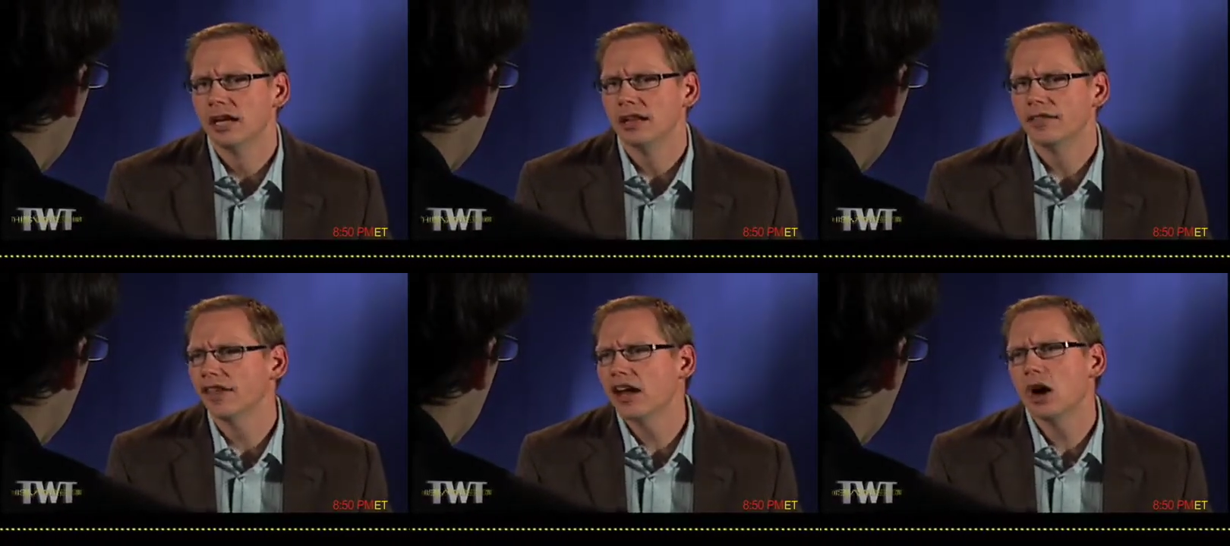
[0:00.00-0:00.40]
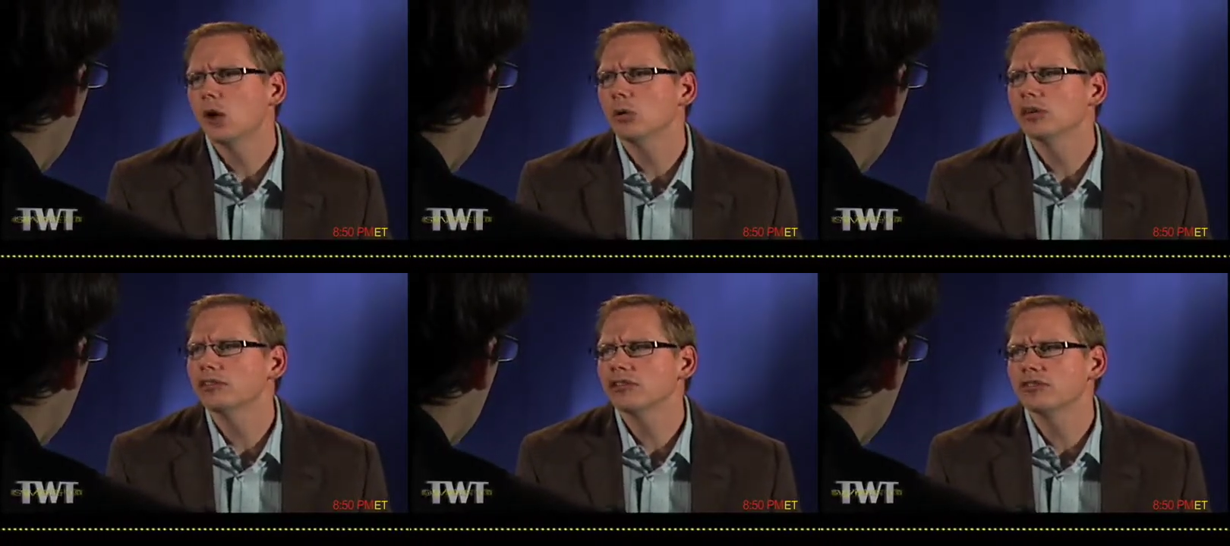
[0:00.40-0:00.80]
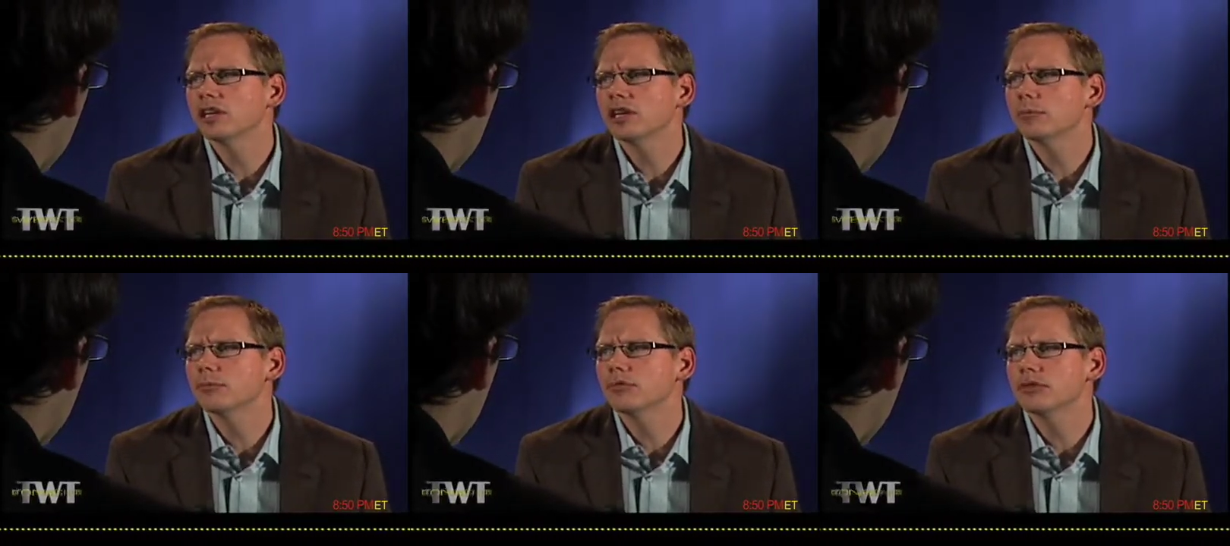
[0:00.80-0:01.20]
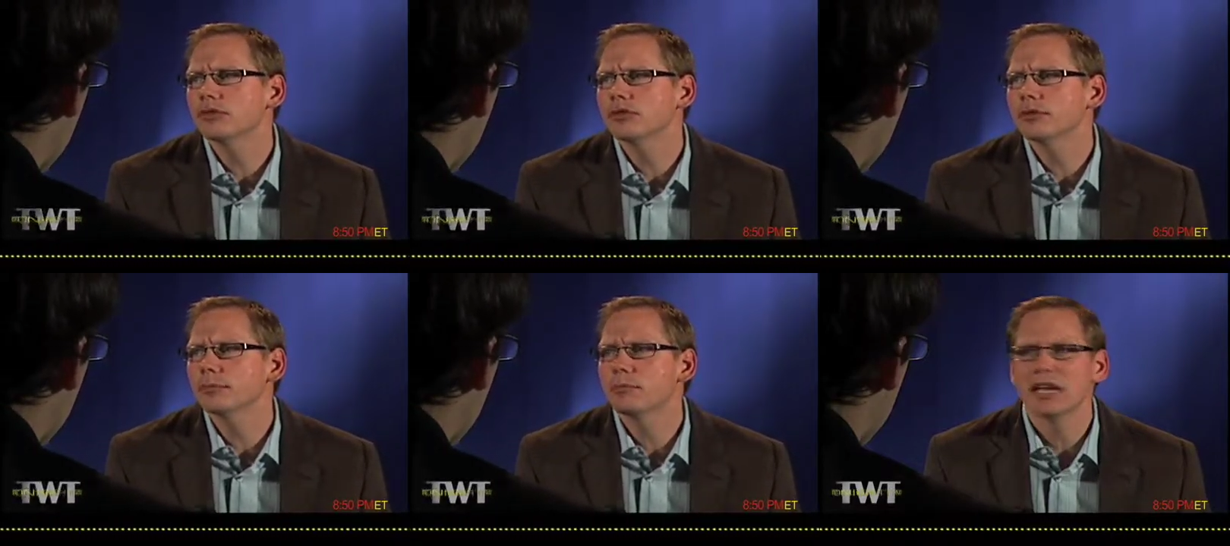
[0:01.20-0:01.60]
they always seem
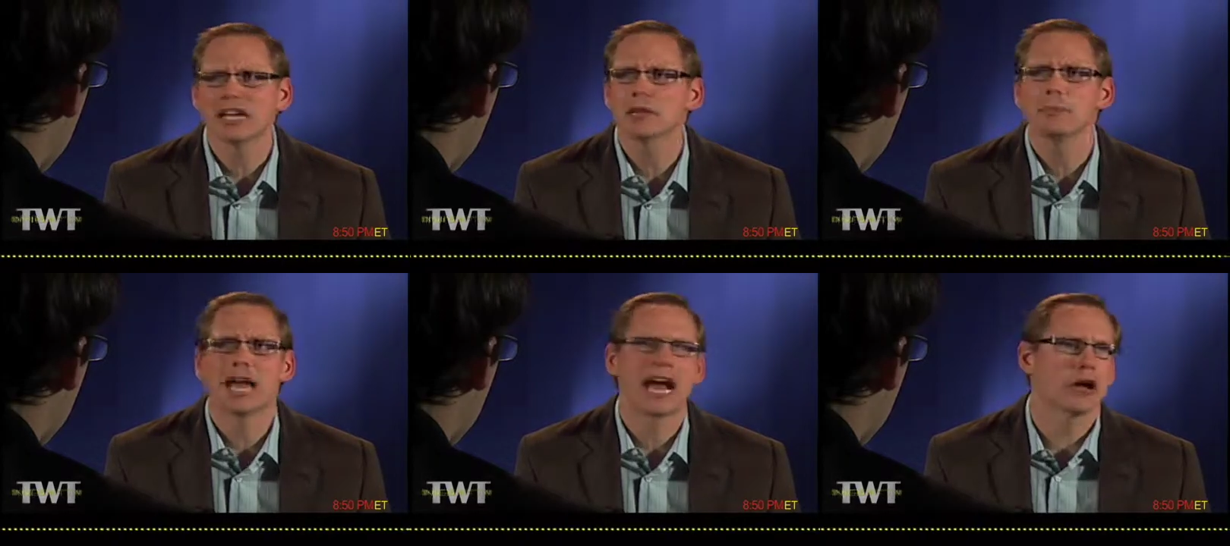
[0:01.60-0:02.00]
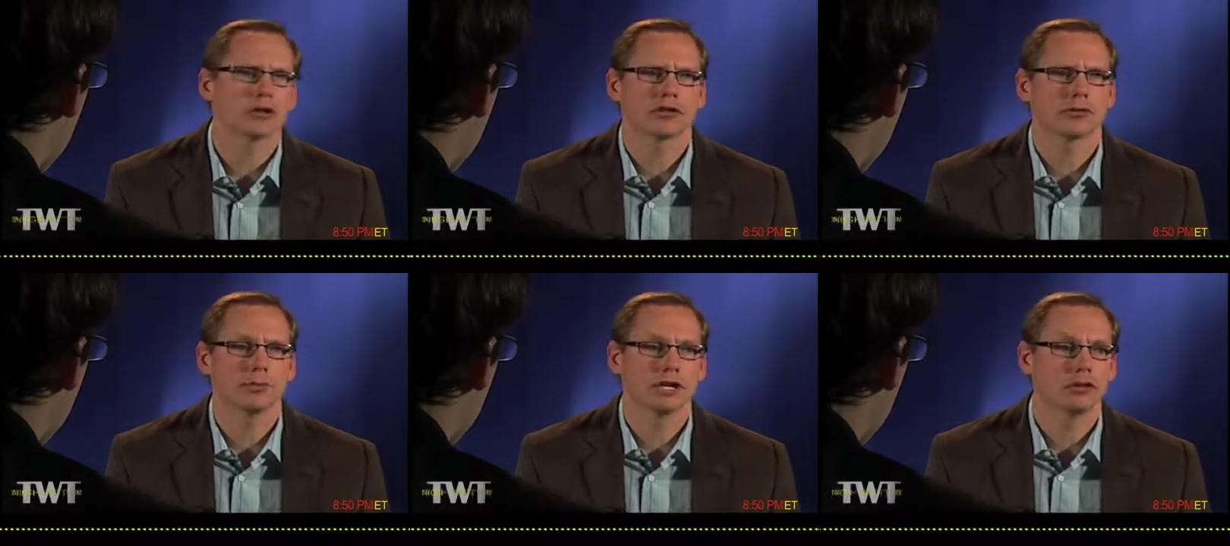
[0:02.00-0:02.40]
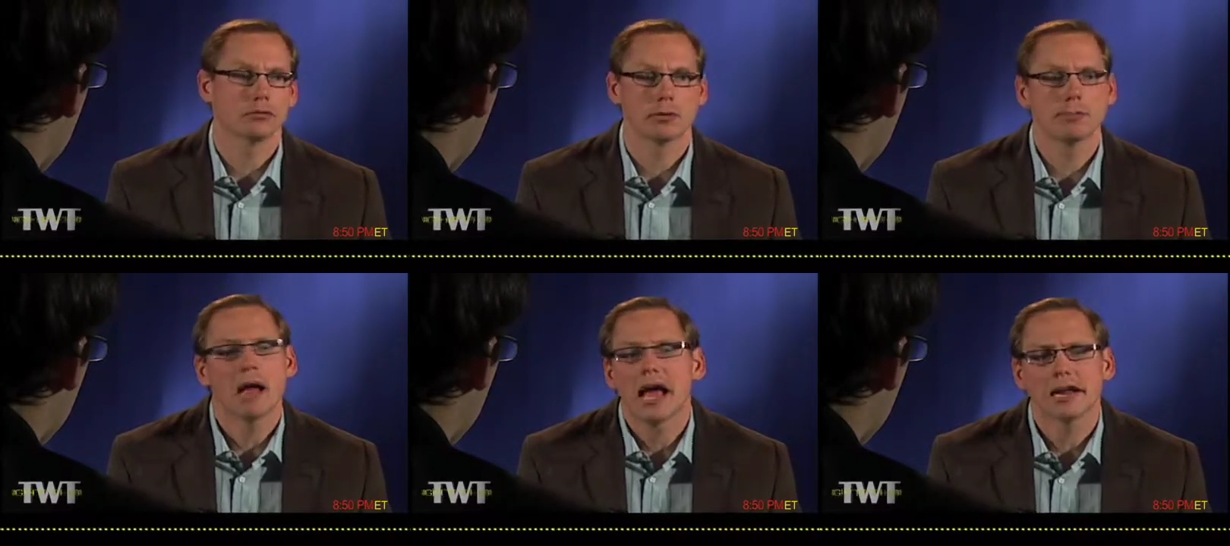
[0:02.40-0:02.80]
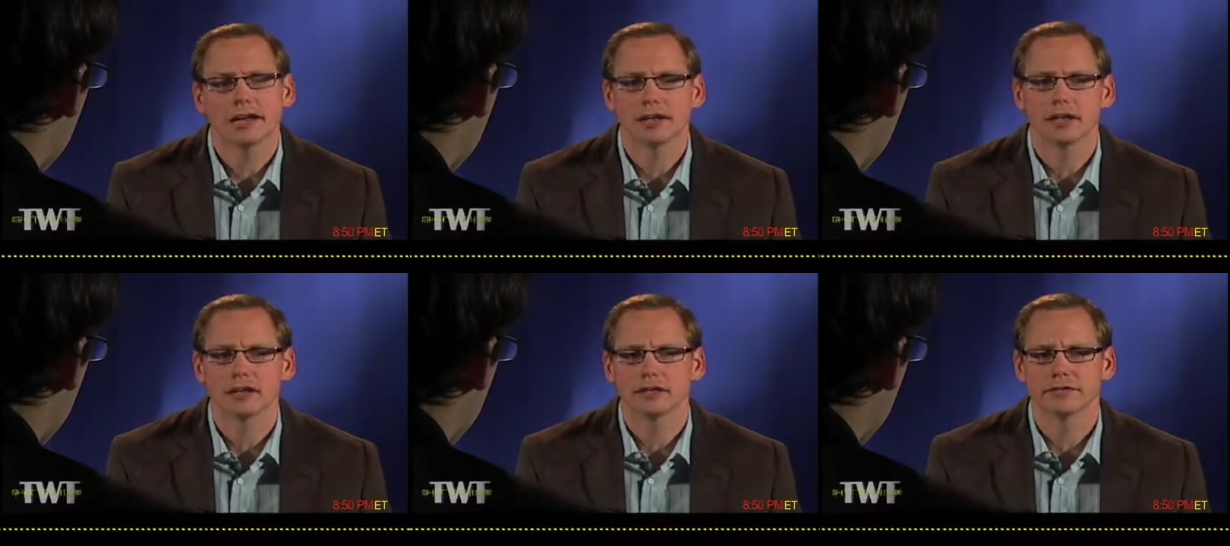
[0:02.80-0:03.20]
to make me out to be
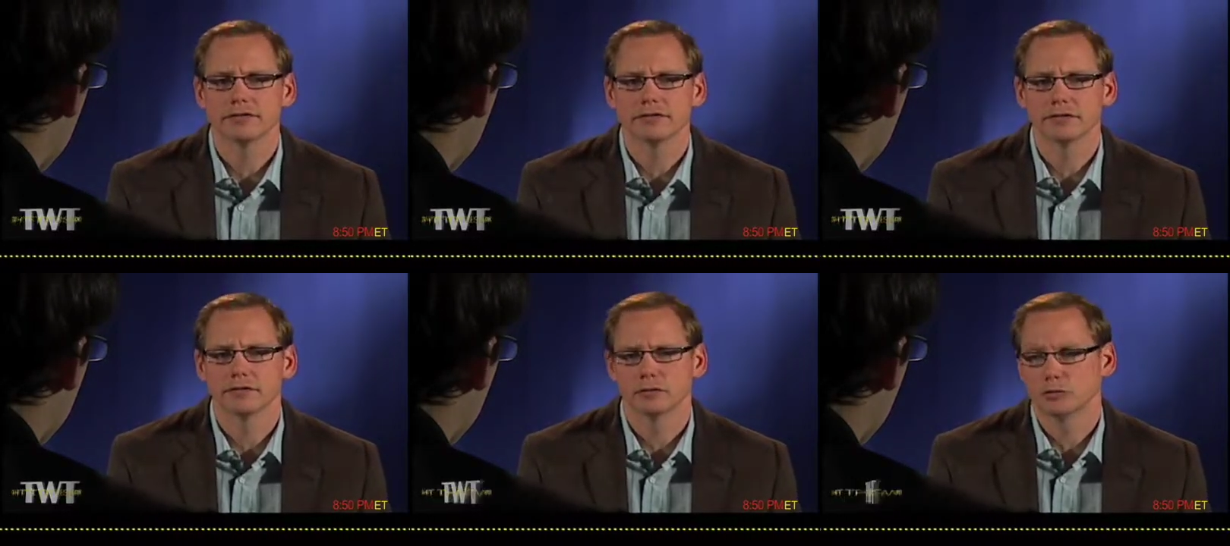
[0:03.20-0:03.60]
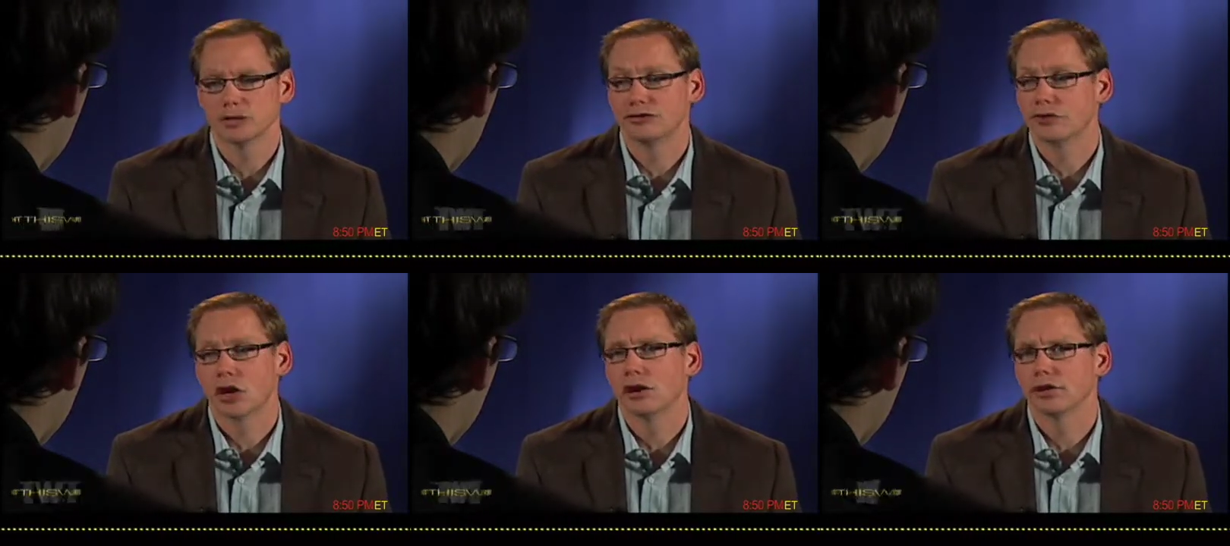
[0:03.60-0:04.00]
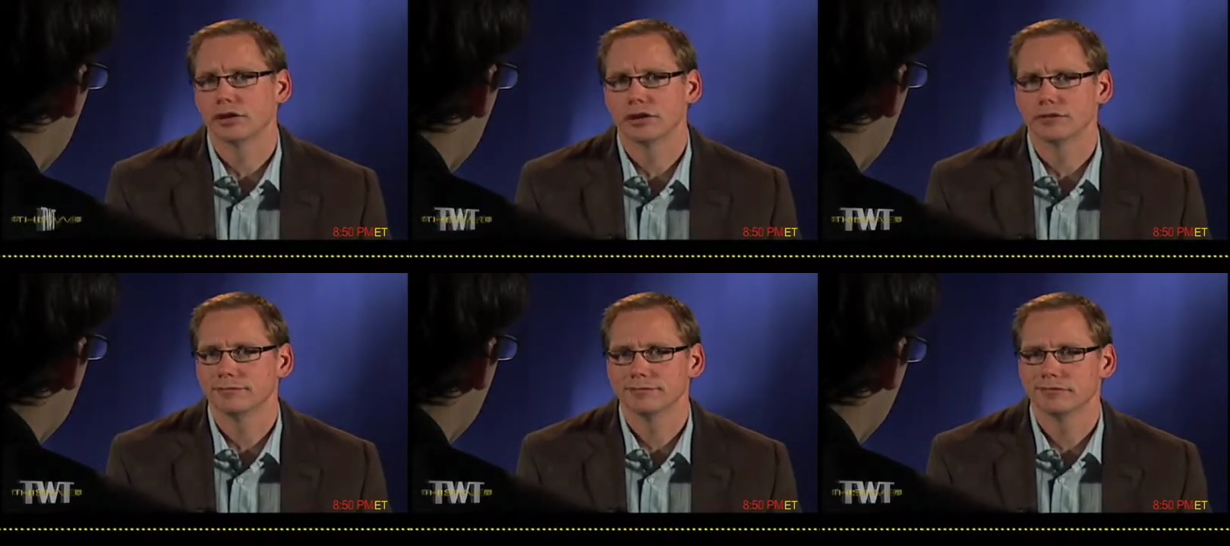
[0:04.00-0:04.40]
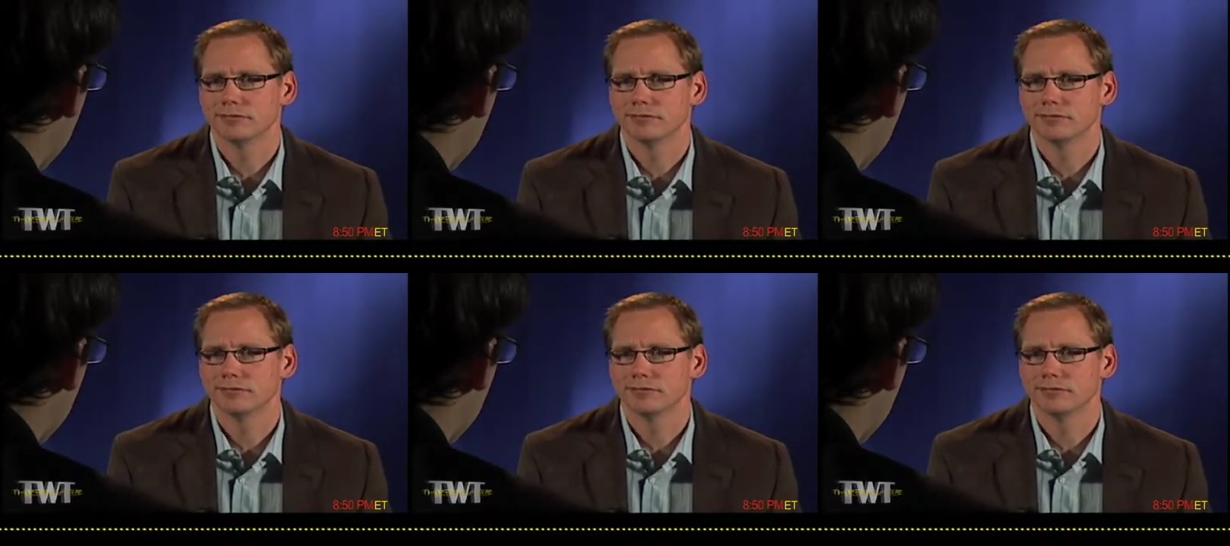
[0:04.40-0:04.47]
repetitive and redundant,